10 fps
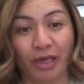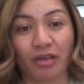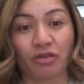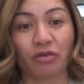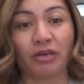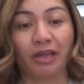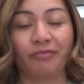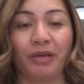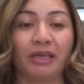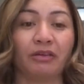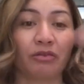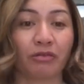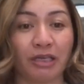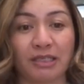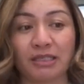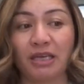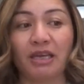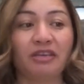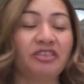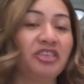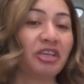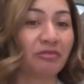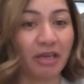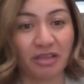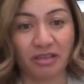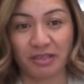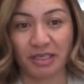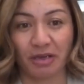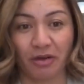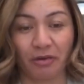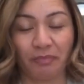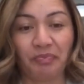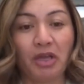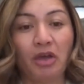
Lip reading: They should have been increased generations ago.